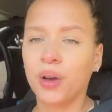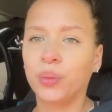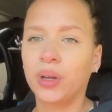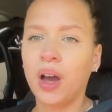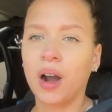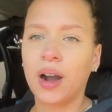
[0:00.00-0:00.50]

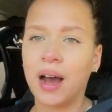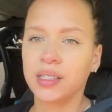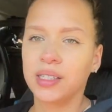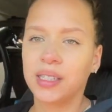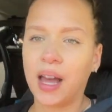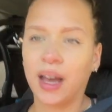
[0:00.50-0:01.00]
We are
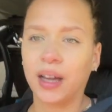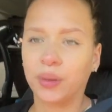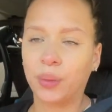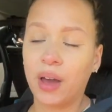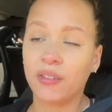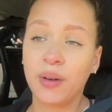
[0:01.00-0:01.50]
outside.
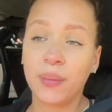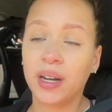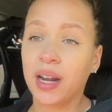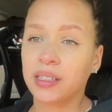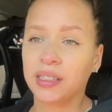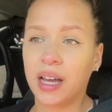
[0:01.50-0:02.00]
We haven't been
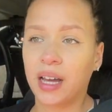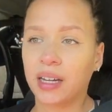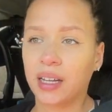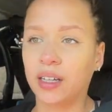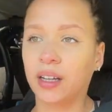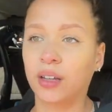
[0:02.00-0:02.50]
outside
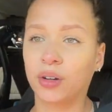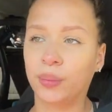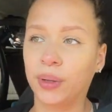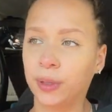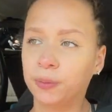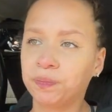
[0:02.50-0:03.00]
in a little
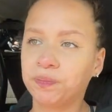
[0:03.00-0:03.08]
bit.